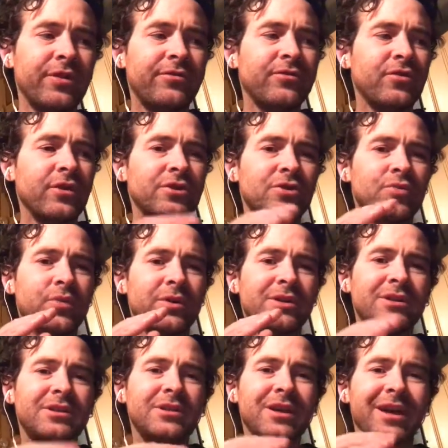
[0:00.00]
So I just wanted
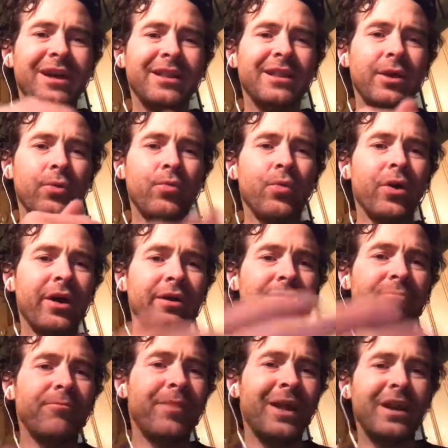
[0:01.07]
to highlight one of
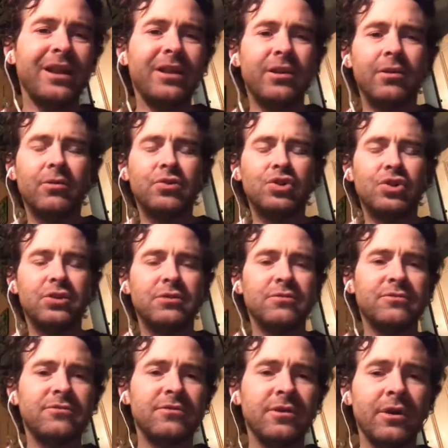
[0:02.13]
many
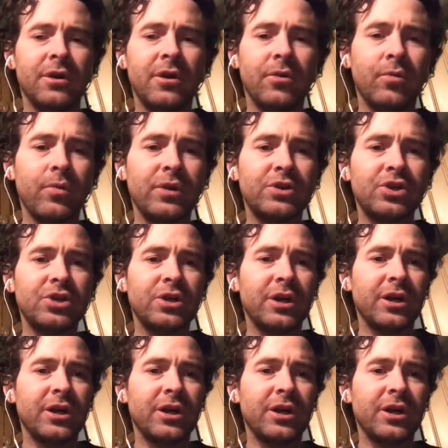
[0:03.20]
notions which